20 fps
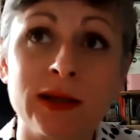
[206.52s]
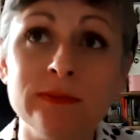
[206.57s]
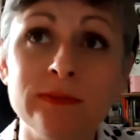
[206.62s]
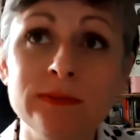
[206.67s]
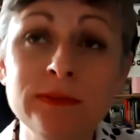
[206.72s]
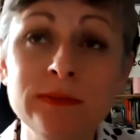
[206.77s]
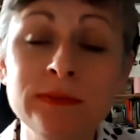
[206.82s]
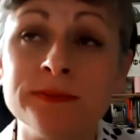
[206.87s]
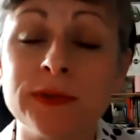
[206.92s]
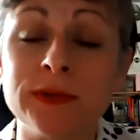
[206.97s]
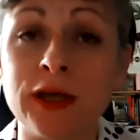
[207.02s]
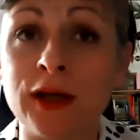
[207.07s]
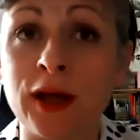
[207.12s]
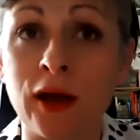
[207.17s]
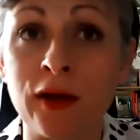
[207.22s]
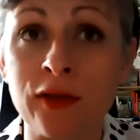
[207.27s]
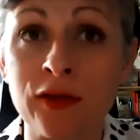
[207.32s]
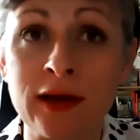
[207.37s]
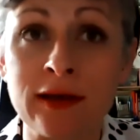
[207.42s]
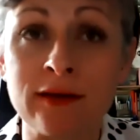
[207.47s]
You
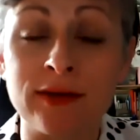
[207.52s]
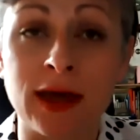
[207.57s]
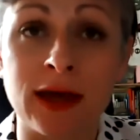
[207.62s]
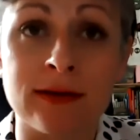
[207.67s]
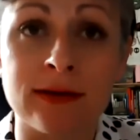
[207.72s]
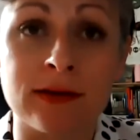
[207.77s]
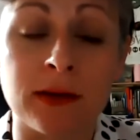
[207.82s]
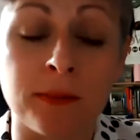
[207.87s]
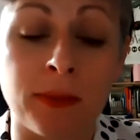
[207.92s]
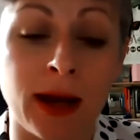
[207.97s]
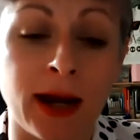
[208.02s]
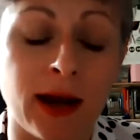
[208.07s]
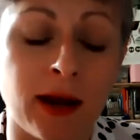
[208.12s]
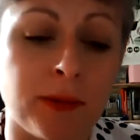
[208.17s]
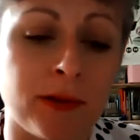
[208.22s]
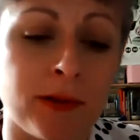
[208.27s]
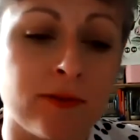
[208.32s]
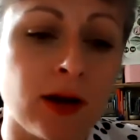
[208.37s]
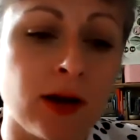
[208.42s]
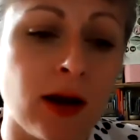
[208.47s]
know, these things are made
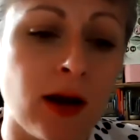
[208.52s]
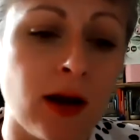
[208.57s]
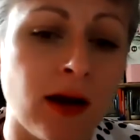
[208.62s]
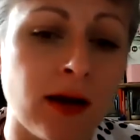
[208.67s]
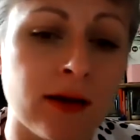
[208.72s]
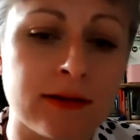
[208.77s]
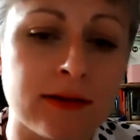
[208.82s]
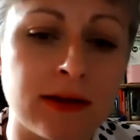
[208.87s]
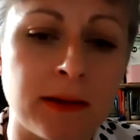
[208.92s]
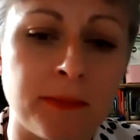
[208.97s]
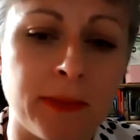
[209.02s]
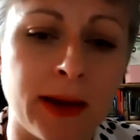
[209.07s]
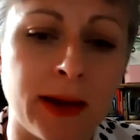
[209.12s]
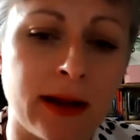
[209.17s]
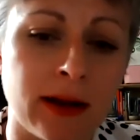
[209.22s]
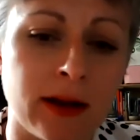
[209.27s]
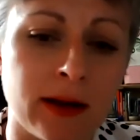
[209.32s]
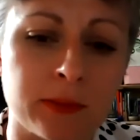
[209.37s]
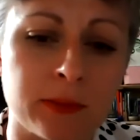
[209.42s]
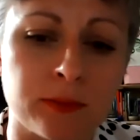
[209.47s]
up of glass and
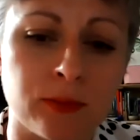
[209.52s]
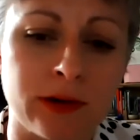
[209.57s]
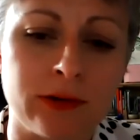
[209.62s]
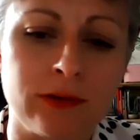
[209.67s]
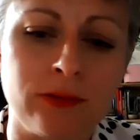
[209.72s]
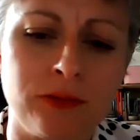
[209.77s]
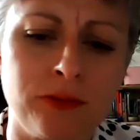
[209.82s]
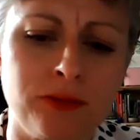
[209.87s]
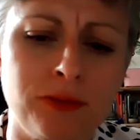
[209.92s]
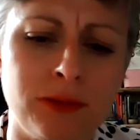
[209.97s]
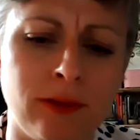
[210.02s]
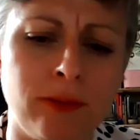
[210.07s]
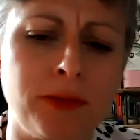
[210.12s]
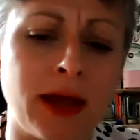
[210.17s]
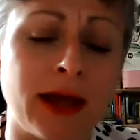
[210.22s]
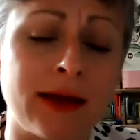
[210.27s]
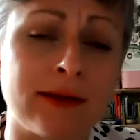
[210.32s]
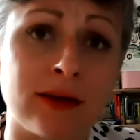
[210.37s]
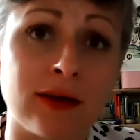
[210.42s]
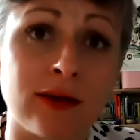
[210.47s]
metal and
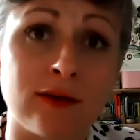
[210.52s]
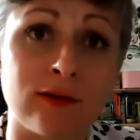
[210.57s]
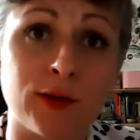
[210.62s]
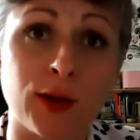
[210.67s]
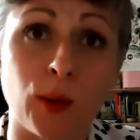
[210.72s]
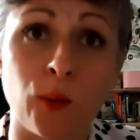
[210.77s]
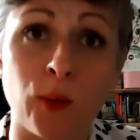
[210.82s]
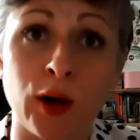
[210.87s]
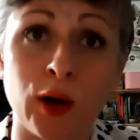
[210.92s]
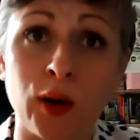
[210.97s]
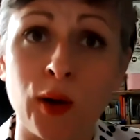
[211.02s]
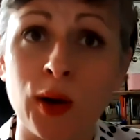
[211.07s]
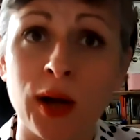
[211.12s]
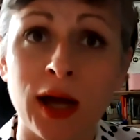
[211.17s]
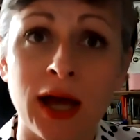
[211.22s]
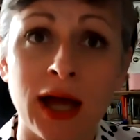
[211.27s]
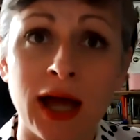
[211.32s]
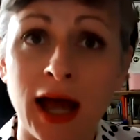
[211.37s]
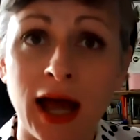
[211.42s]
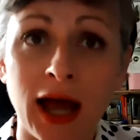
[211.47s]
processors that will
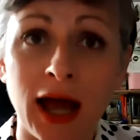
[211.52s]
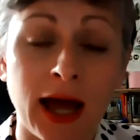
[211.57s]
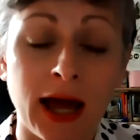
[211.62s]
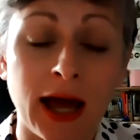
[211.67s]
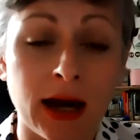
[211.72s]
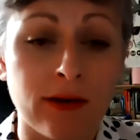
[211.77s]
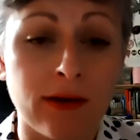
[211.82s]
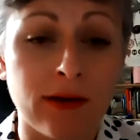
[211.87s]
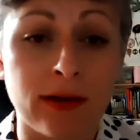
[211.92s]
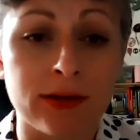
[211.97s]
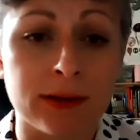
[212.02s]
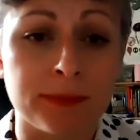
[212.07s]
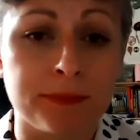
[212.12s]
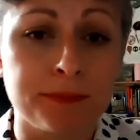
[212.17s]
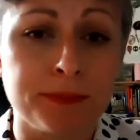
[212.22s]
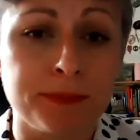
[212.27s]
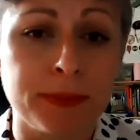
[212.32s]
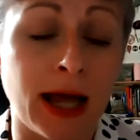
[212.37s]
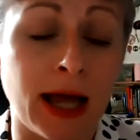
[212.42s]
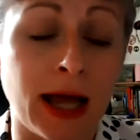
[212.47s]
hang around the
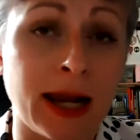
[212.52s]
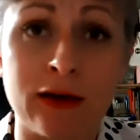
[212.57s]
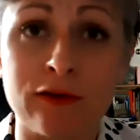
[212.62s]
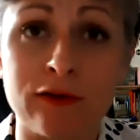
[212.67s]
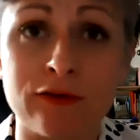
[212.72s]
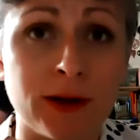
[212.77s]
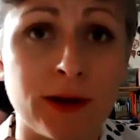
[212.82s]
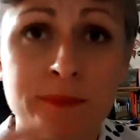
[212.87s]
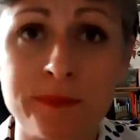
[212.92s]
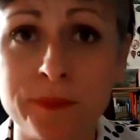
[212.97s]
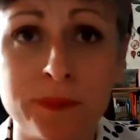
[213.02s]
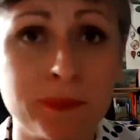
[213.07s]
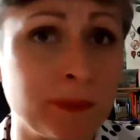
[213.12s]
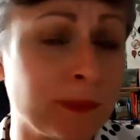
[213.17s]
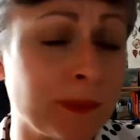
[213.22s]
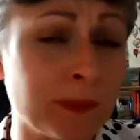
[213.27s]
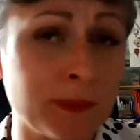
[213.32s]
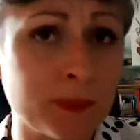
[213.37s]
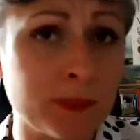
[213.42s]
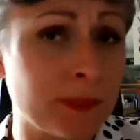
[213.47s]
planet for
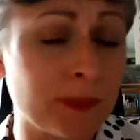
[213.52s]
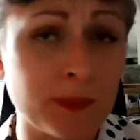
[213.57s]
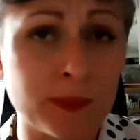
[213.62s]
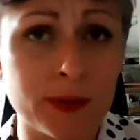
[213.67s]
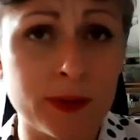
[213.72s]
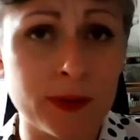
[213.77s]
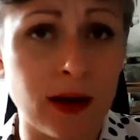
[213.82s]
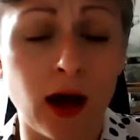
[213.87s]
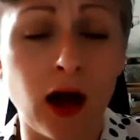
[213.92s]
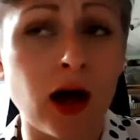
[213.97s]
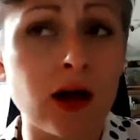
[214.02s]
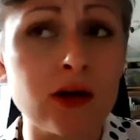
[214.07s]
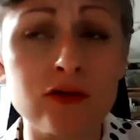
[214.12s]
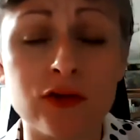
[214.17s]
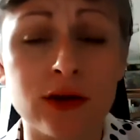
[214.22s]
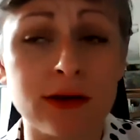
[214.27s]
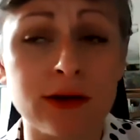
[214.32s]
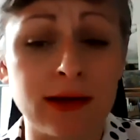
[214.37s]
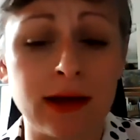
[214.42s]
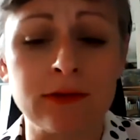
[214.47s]

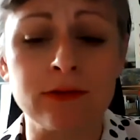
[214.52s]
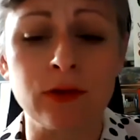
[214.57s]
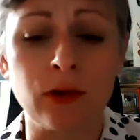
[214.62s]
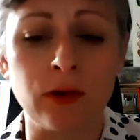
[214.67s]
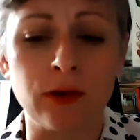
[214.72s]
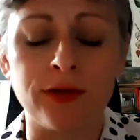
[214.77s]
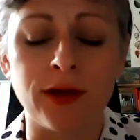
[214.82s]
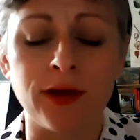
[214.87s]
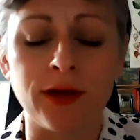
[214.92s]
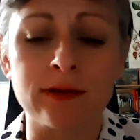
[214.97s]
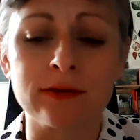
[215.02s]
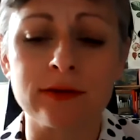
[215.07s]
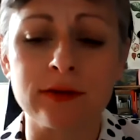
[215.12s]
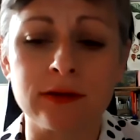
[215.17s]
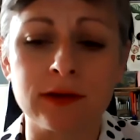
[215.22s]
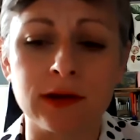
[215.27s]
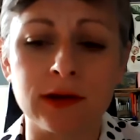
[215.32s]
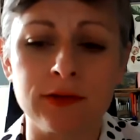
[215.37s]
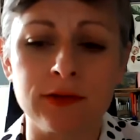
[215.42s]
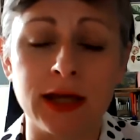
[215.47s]
hundreds, if not
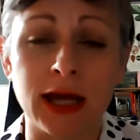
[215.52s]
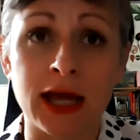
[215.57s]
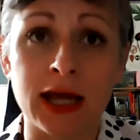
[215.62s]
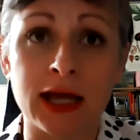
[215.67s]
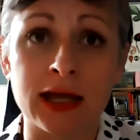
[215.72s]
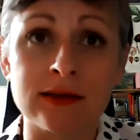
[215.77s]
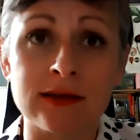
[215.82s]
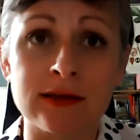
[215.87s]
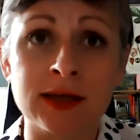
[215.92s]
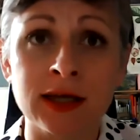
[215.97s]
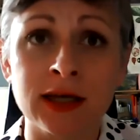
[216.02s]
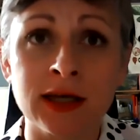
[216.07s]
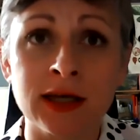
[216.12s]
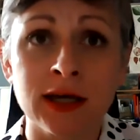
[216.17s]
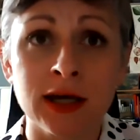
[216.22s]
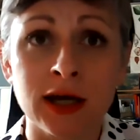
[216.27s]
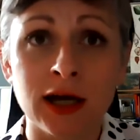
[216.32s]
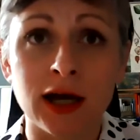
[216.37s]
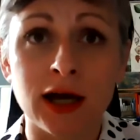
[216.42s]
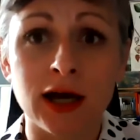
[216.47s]
thousands, of years,
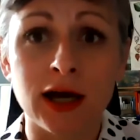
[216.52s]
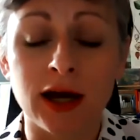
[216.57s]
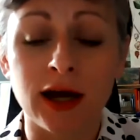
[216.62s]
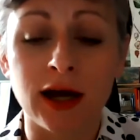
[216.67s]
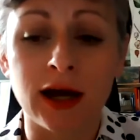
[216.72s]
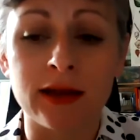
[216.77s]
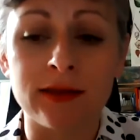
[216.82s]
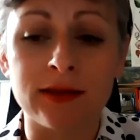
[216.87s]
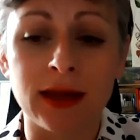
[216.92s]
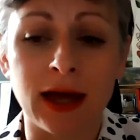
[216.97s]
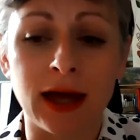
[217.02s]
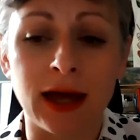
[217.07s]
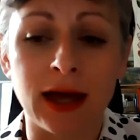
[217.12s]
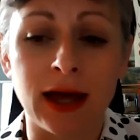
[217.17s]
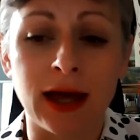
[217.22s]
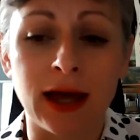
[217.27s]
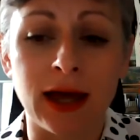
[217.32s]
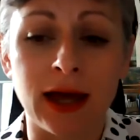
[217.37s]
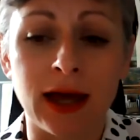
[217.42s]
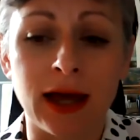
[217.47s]
and they're
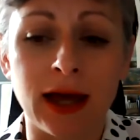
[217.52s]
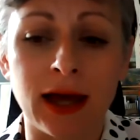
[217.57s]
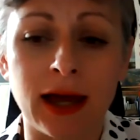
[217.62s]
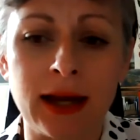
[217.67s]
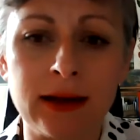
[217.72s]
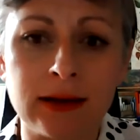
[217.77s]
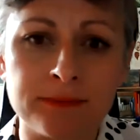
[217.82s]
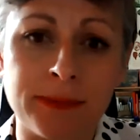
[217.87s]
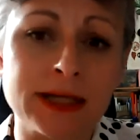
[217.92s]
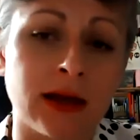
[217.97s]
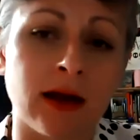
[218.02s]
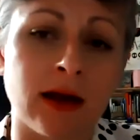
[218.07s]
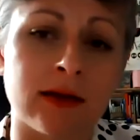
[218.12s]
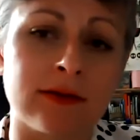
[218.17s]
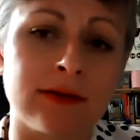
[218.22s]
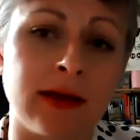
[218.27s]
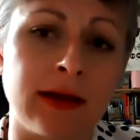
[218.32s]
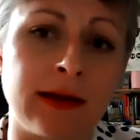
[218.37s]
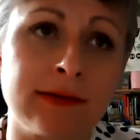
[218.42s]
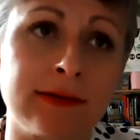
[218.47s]
meshing
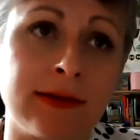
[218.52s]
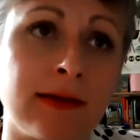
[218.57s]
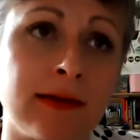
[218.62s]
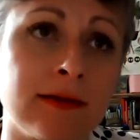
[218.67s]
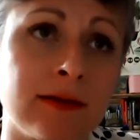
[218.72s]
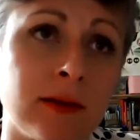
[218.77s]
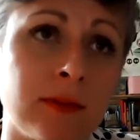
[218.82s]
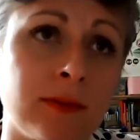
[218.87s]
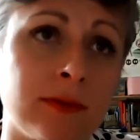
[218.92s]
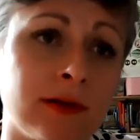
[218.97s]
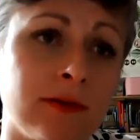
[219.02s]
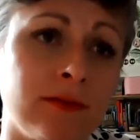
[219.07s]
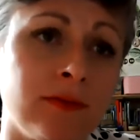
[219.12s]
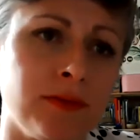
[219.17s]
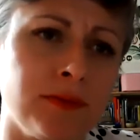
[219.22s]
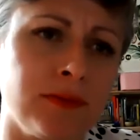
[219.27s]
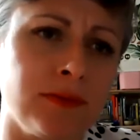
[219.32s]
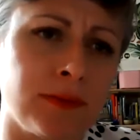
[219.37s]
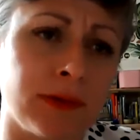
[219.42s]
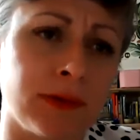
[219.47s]
us in systems of
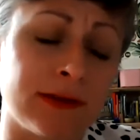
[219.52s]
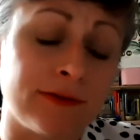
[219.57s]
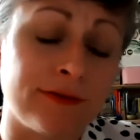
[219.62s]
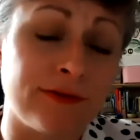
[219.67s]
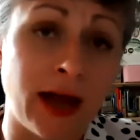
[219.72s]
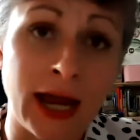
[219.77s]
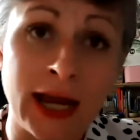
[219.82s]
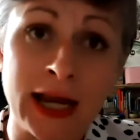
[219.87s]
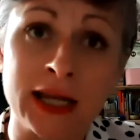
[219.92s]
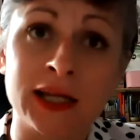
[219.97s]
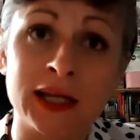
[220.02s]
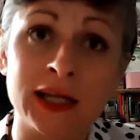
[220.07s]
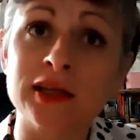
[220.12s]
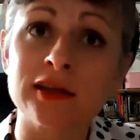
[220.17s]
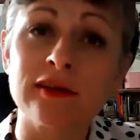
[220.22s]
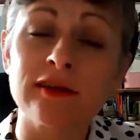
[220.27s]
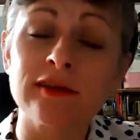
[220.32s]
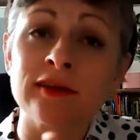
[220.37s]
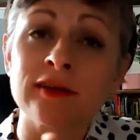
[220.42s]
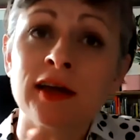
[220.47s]

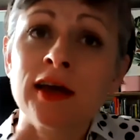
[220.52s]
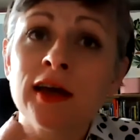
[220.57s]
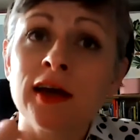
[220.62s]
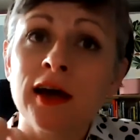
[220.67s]
surveillance.